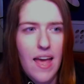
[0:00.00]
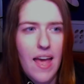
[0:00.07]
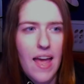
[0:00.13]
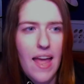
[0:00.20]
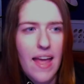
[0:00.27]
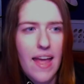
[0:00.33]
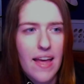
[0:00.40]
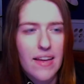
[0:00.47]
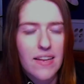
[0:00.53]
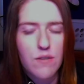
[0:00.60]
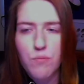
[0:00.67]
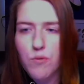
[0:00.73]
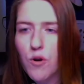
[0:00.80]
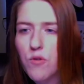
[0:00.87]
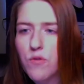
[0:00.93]
and
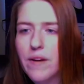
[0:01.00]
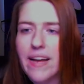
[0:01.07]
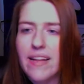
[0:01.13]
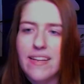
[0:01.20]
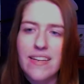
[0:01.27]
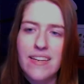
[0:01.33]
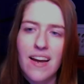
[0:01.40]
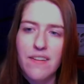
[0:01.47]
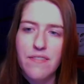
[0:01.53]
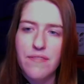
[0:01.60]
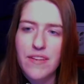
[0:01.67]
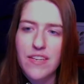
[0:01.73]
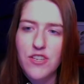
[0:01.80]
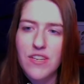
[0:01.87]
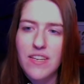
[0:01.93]
profiling
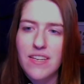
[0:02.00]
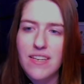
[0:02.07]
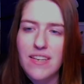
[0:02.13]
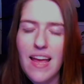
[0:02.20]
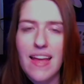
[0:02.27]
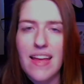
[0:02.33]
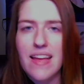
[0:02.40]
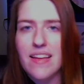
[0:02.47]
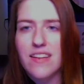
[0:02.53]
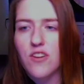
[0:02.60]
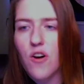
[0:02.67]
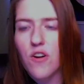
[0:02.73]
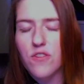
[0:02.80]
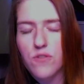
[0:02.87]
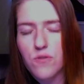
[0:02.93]
nonfiction, and
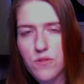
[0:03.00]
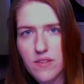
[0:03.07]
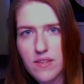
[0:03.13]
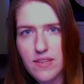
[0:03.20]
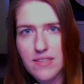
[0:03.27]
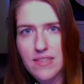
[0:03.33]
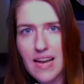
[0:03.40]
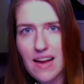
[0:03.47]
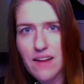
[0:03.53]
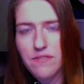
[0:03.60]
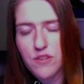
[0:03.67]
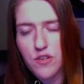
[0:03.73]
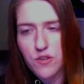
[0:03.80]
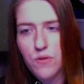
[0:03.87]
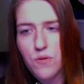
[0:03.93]
all sorts of things that have to
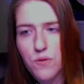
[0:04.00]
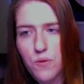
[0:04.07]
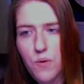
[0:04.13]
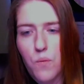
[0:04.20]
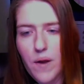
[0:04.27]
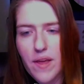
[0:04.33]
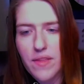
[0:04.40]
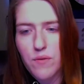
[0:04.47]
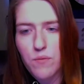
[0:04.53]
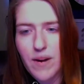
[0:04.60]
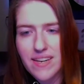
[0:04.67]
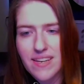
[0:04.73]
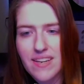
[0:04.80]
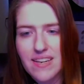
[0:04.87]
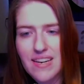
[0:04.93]
do with
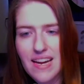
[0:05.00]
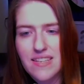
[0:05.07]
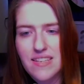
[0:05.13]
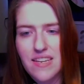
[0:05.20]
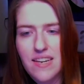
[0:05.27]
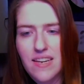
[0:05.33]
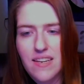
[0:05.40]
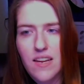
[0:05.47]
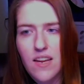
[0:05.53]
recognizing